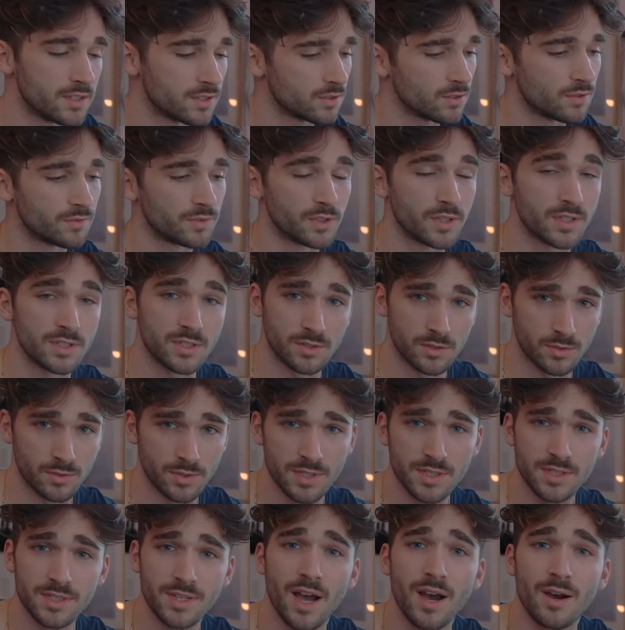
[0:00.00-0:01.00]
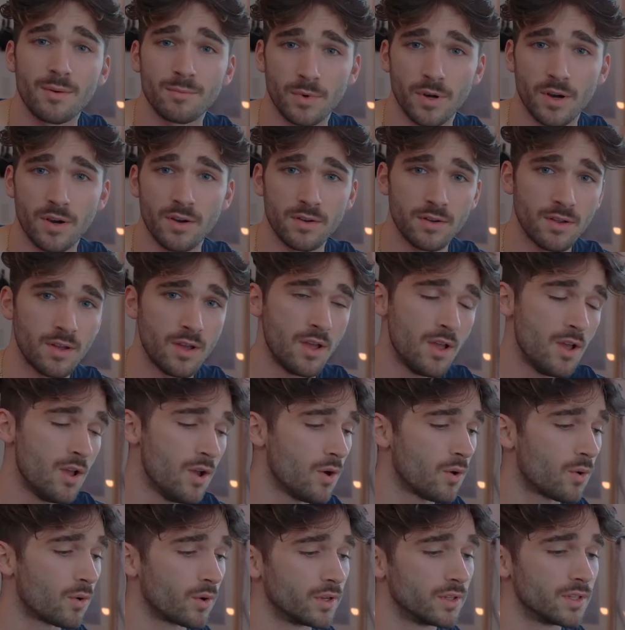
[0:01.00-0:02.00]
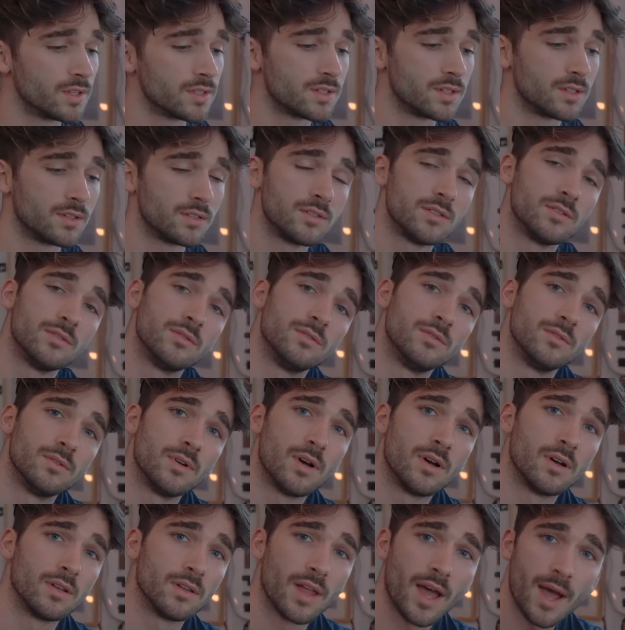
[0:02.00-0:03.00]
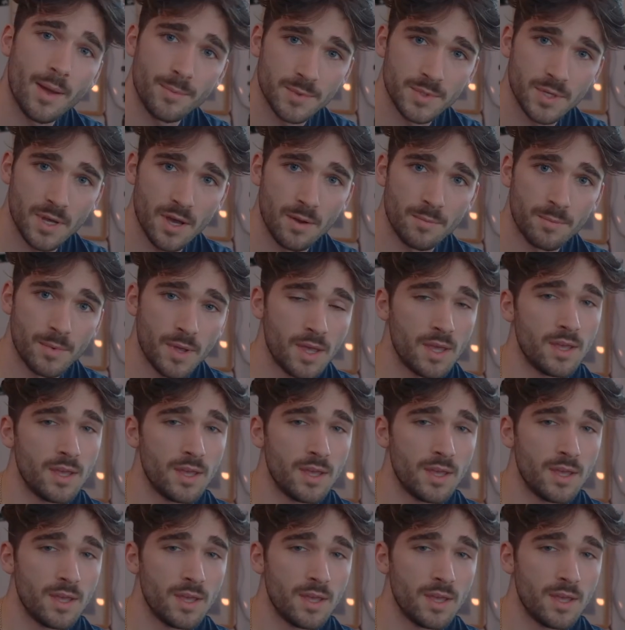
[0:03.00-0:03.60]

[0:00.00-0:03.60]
So if you're listening to a soundbar or you're listening to a laptop,